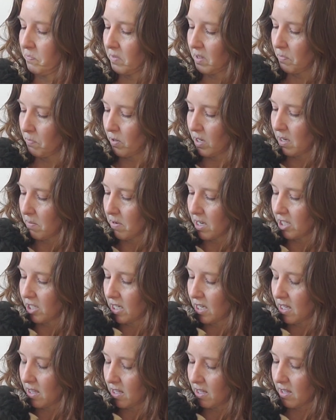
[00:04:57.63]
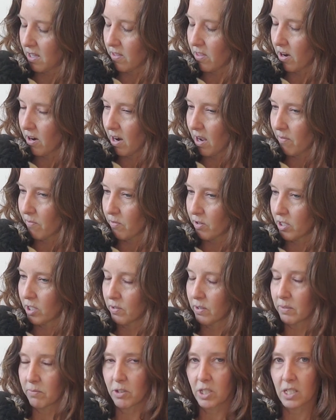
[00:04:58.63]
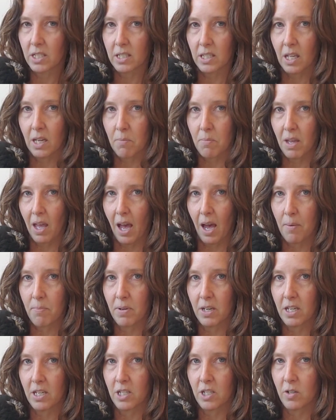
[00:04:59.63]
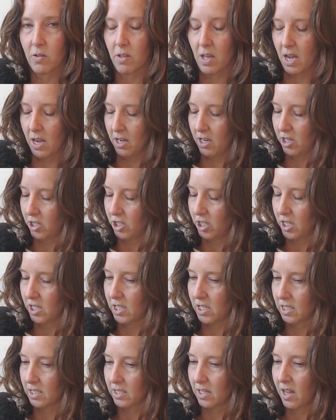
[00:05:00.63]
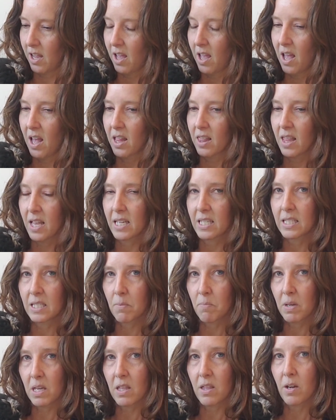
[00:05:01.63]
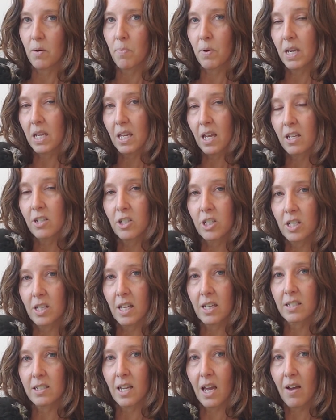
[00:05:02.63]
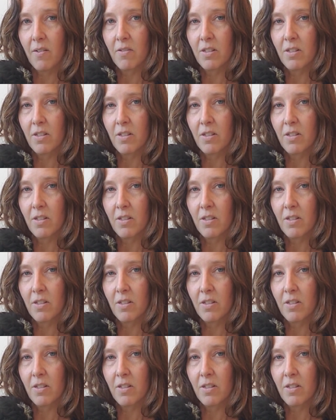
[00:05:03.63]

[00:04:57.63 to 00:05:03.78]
pretty much anything that they're up for doing, she's going to be happy to do that because she just likes to be there, but again, she likes to have a